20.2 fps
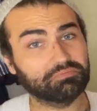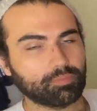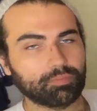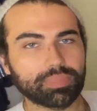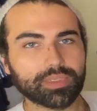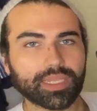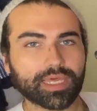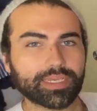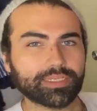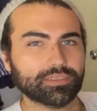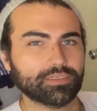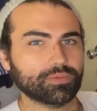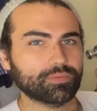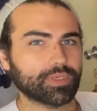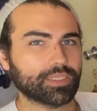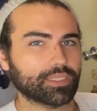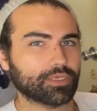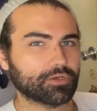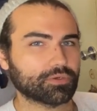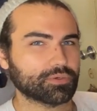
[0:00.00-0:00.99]
Blind
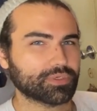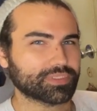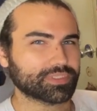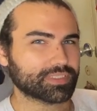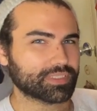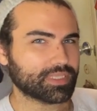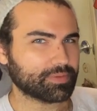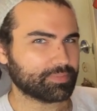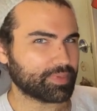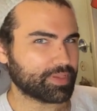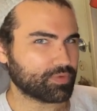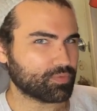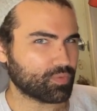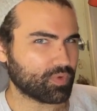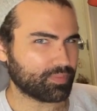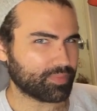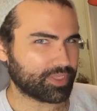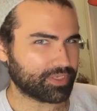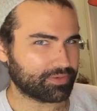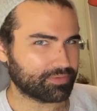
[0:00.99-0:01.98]
Willow, Sleeping
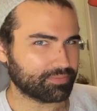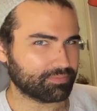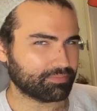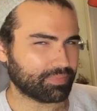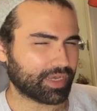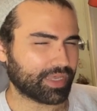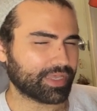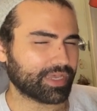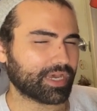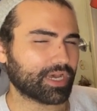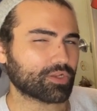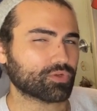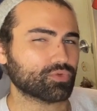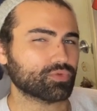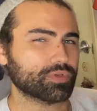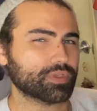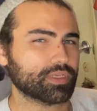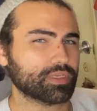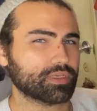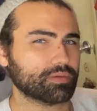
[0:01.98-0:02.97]
Woman by
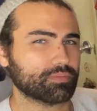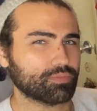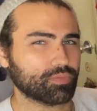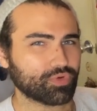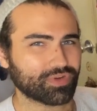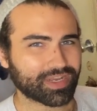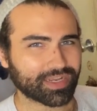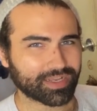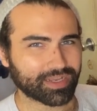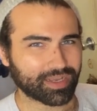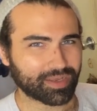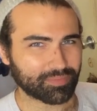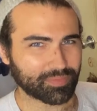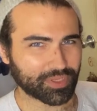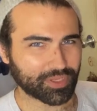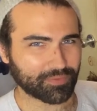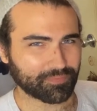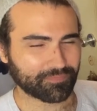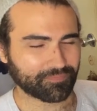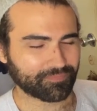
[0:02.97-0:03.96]
Haruki
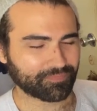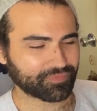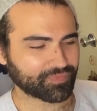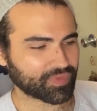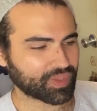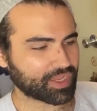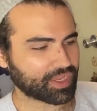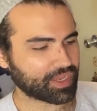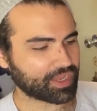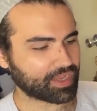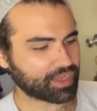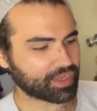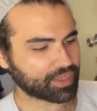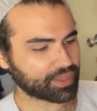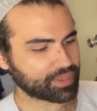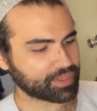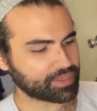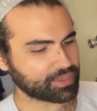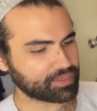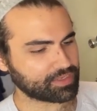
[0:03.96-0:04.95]
Murakami.
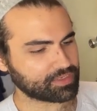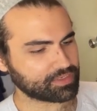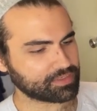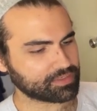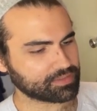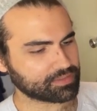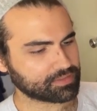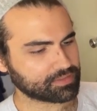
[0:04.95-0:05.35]
I